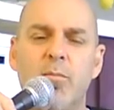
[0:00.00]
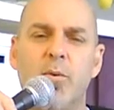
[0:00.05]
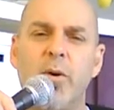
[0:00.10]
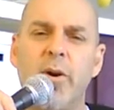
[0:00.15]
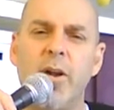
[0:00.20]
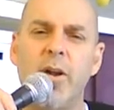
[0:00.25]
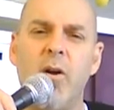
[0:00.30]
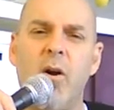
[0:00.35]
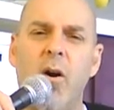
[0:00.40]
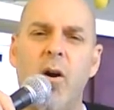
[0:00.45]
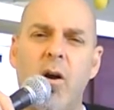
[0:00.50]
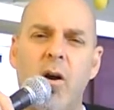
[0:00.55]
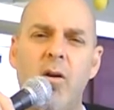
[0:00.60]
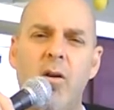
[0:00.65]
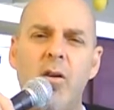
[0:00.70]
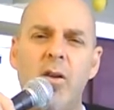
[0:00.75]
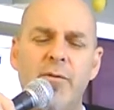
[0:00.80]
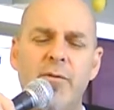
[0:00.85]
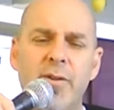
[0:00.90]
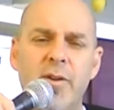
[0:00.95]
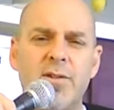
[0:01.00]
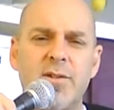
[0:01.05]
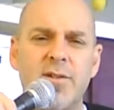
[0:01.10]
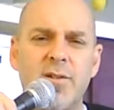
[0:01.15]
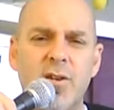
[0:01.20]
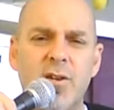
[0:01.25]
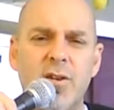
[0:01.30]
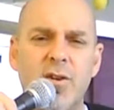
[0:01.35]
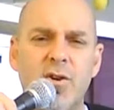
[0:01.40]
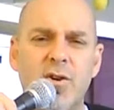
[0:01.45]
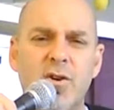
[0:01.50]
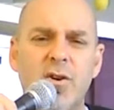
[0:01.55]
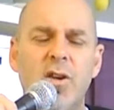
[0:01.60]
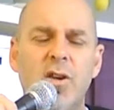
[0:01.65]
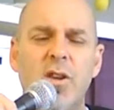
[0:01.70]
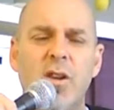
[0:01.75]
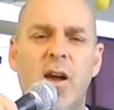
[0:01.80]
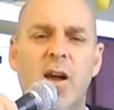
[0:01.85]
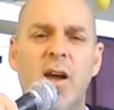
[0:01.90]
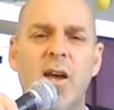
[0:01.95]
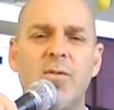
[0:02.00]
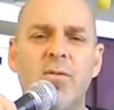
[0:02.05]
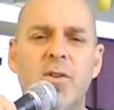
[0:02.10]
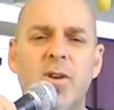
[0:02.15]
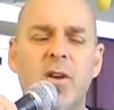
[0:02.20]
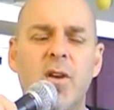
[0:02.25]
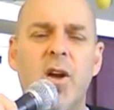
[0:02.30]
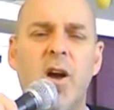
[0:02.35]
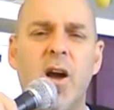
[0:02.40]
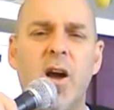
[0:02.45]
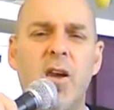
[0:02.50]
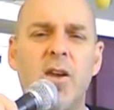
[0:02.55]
We bring all of this good life